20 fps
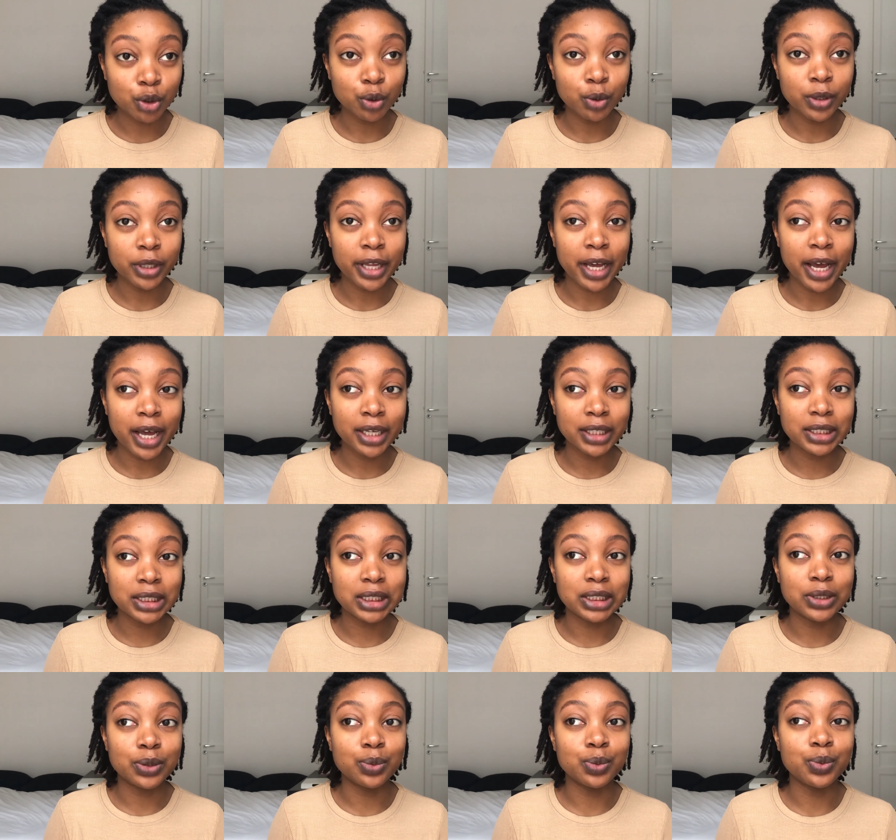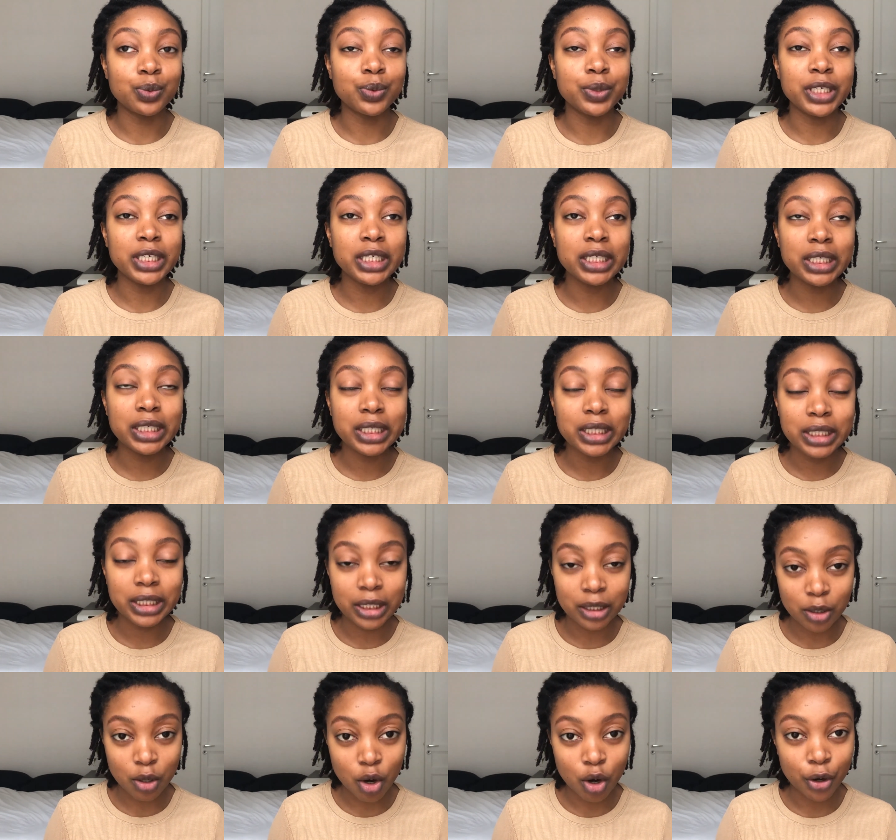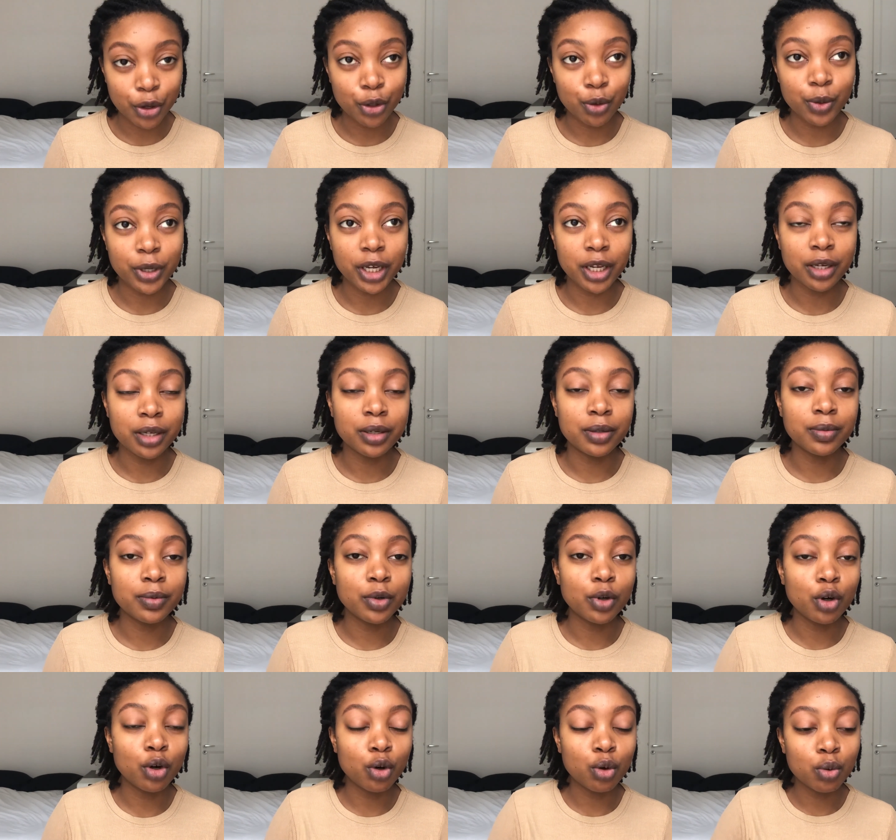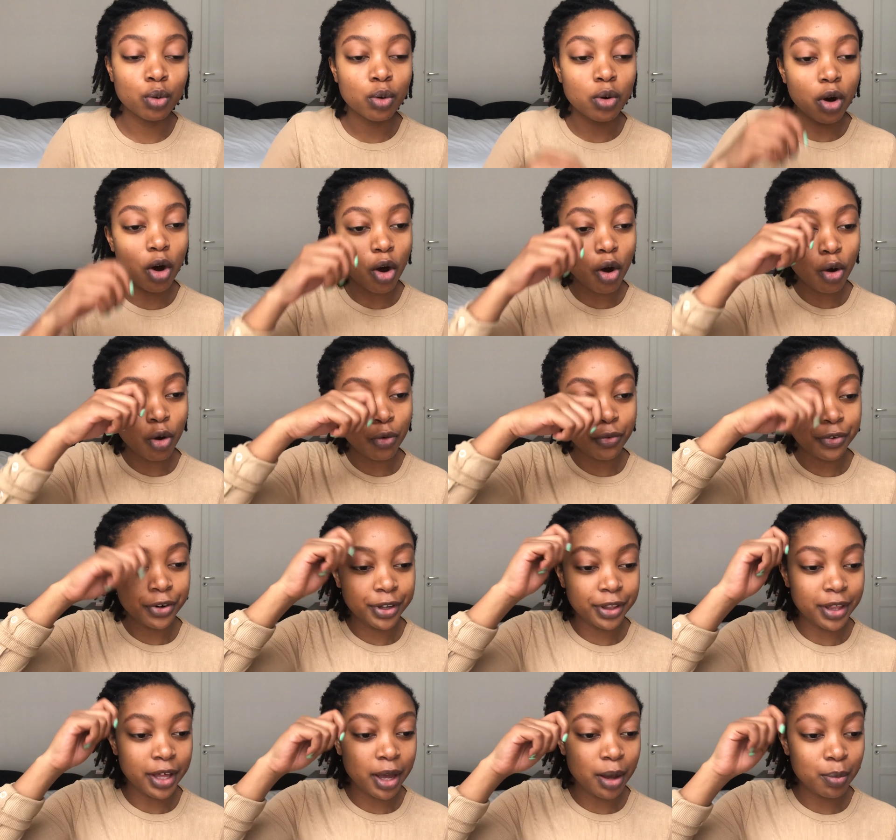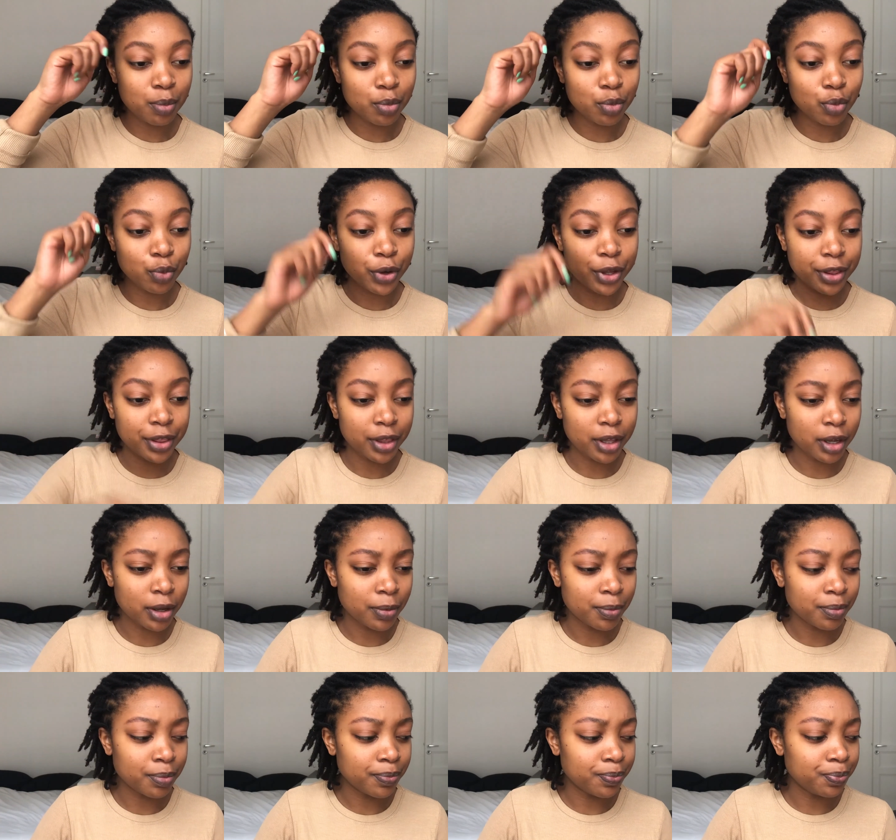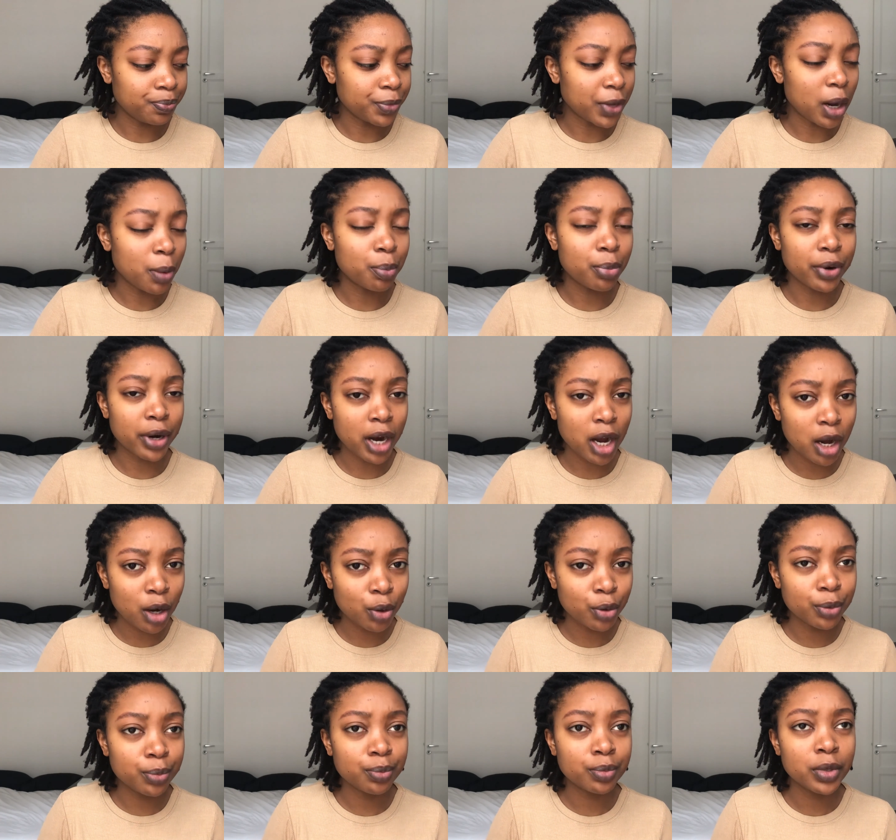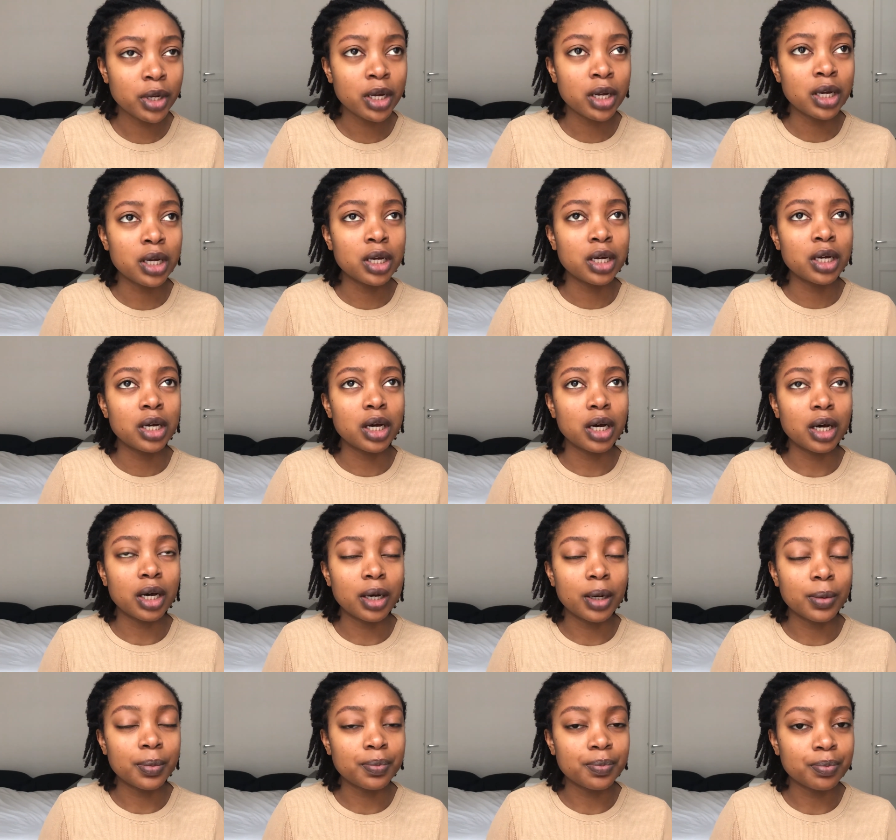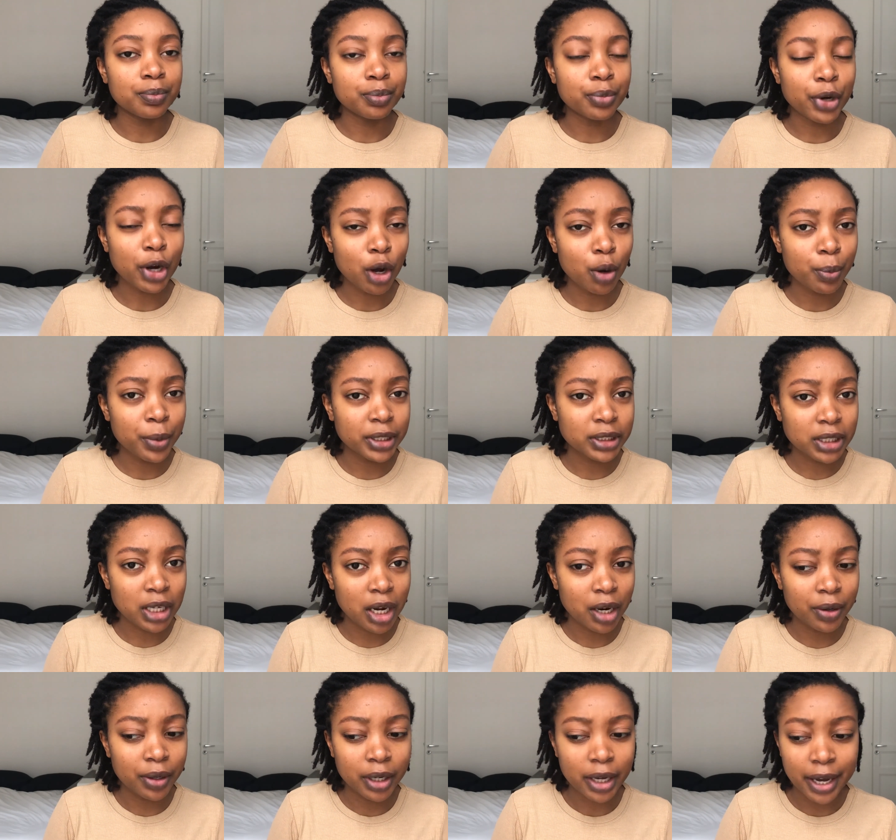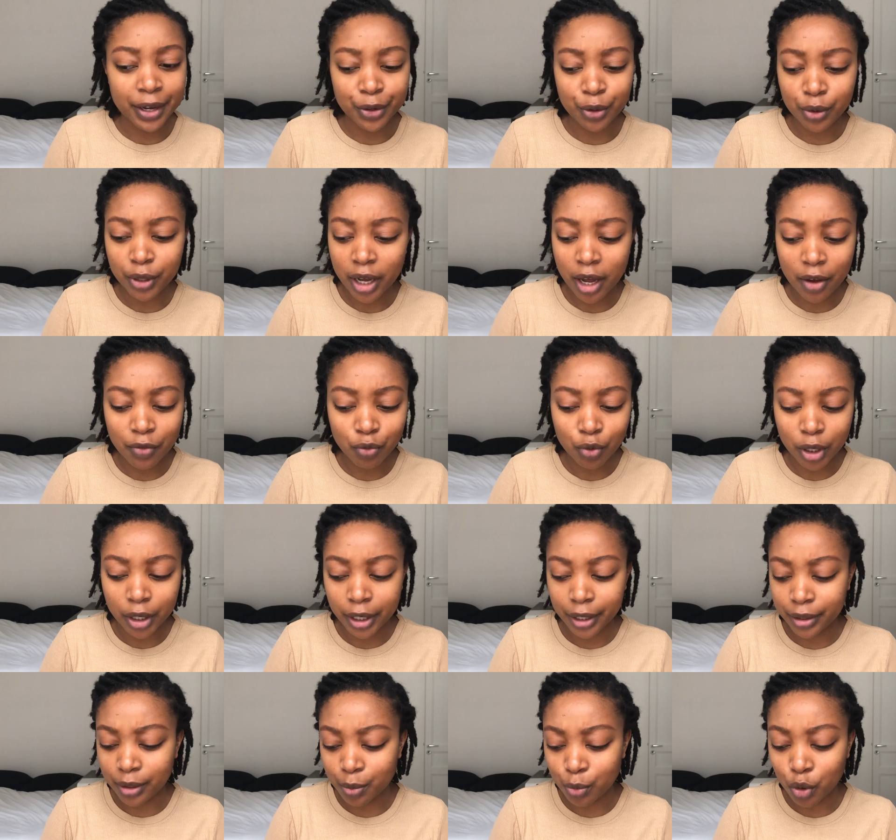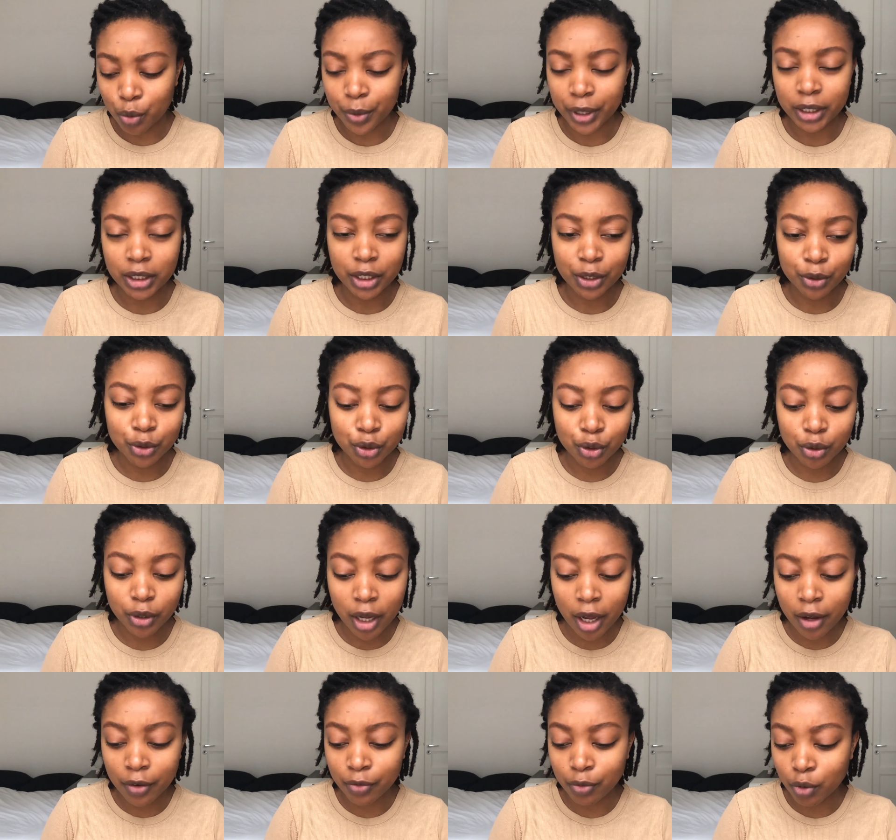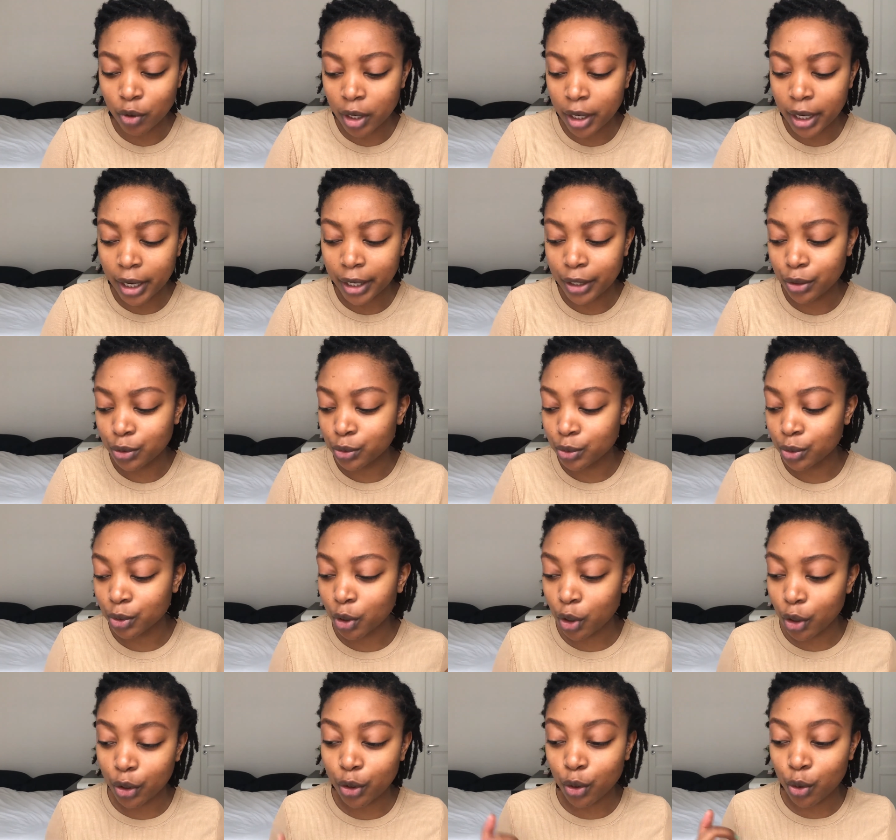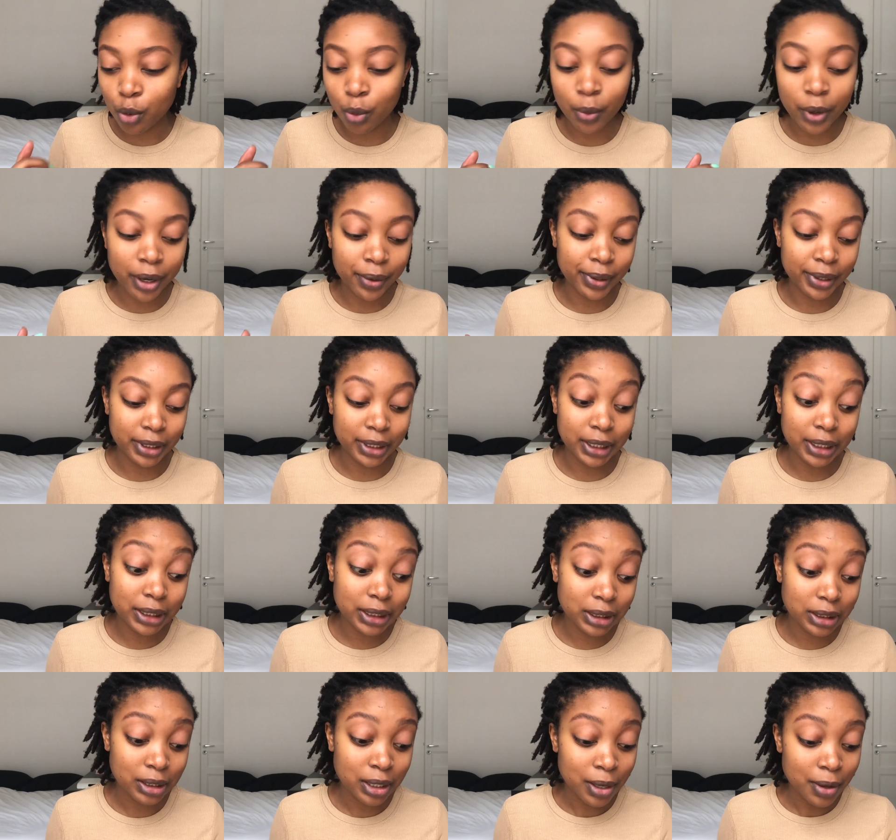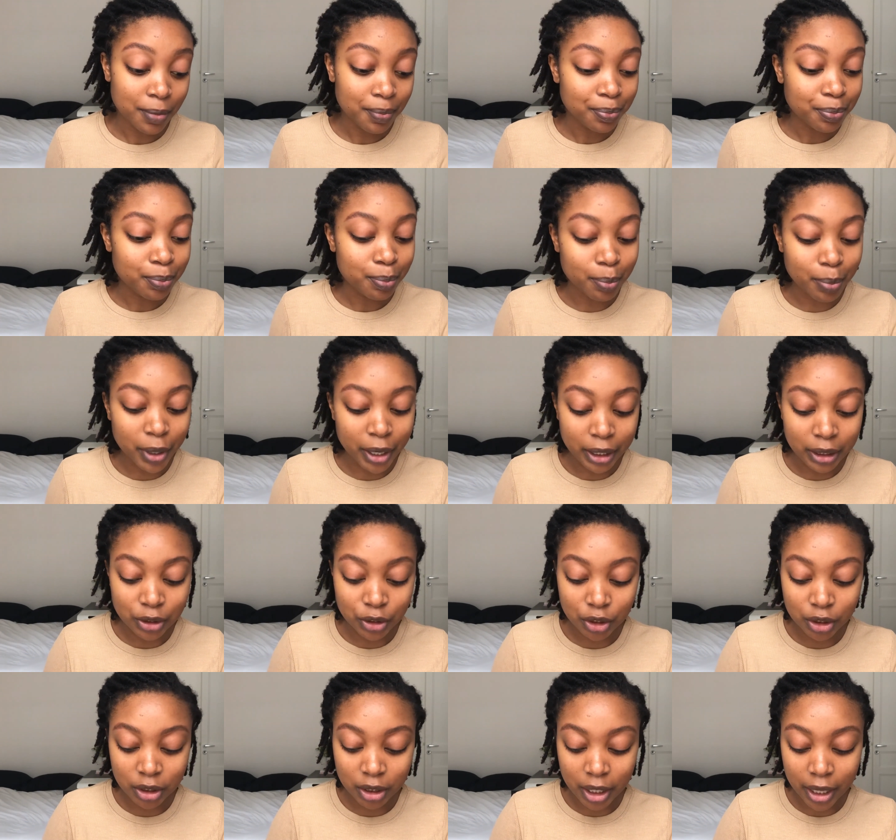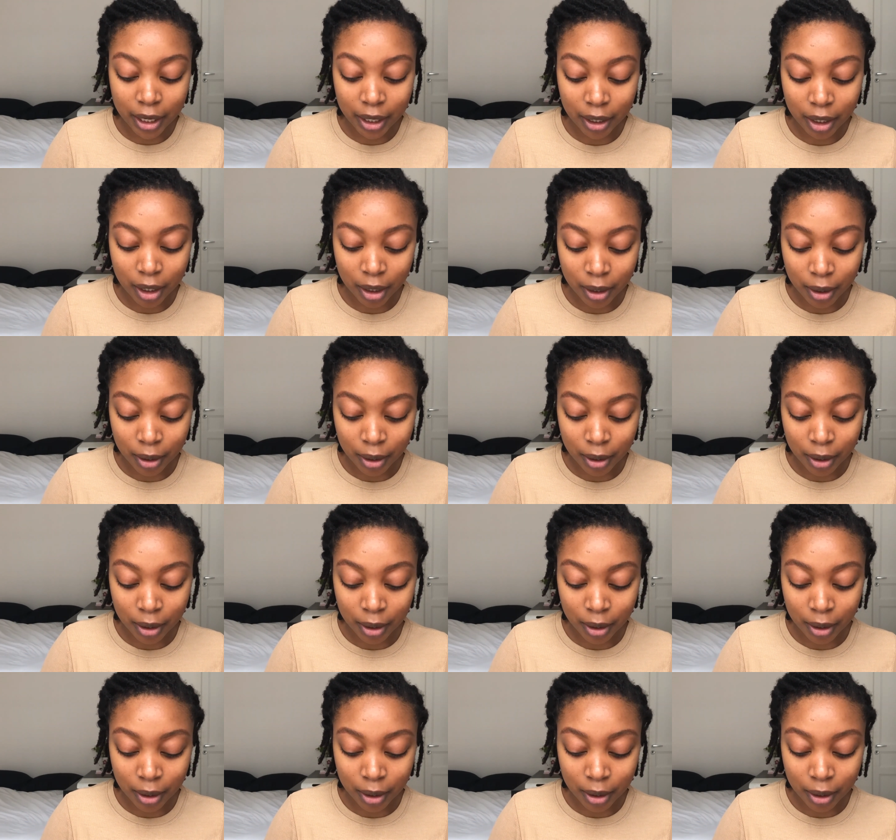to last really long, you can go over them with a brown brow mascara. I don't have one at the moment. I used to have one. I do not know where it is, but just like